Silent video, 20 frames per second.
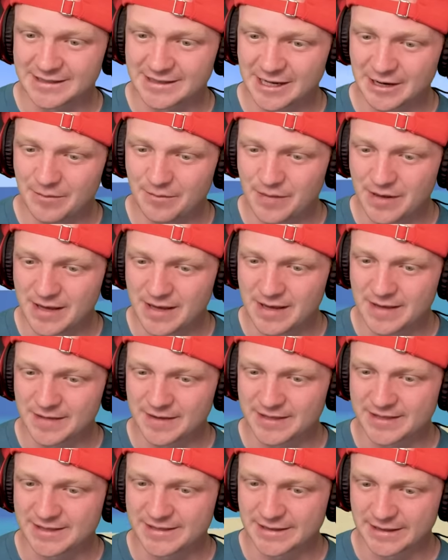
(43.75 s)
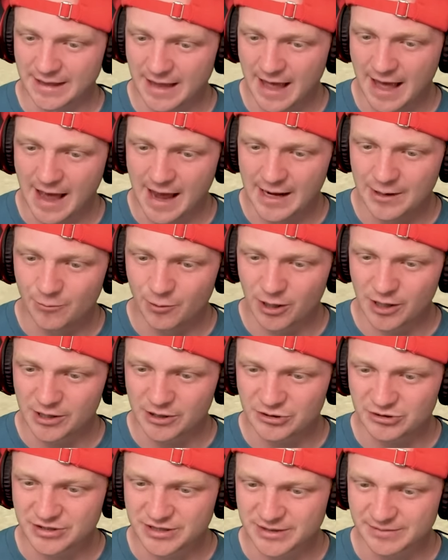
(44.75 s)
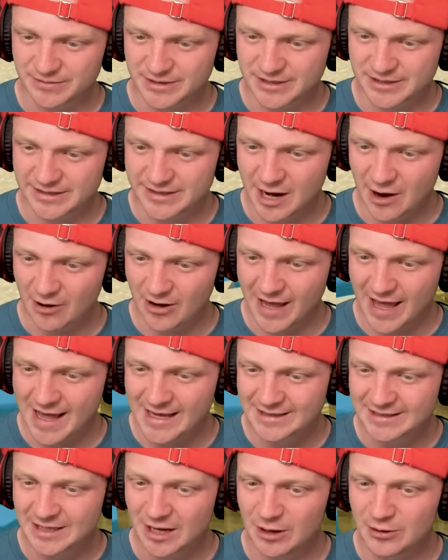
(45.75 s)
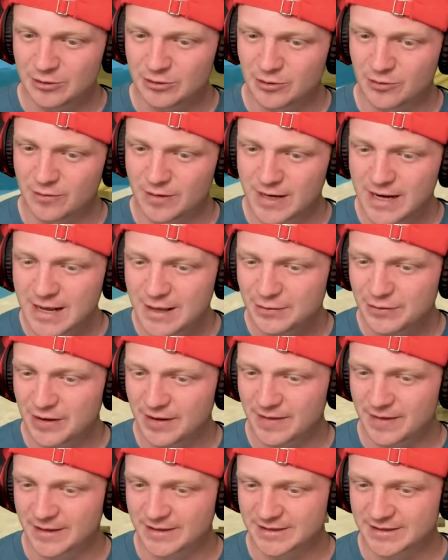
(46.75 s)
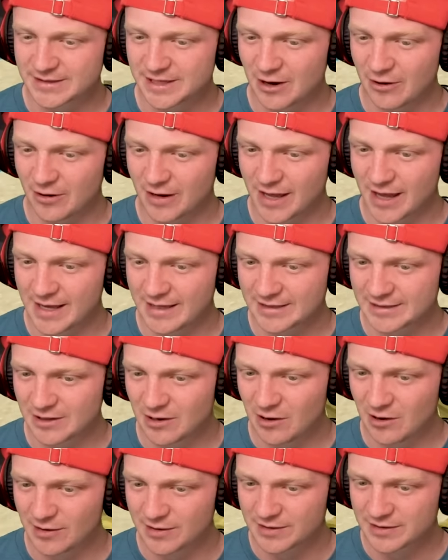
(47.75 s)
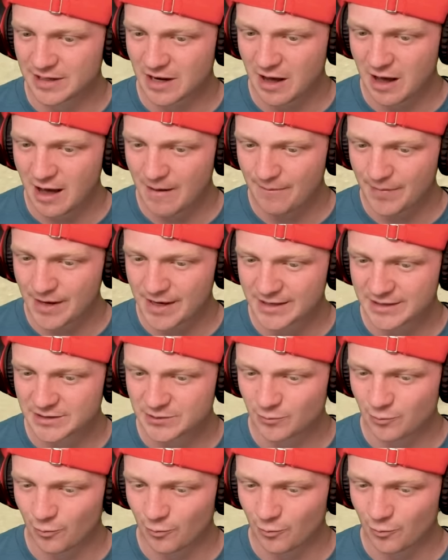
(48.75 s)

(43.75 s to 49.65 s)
is gonna be the slide. We're gonna do some staircase underneath and then a staircase on top as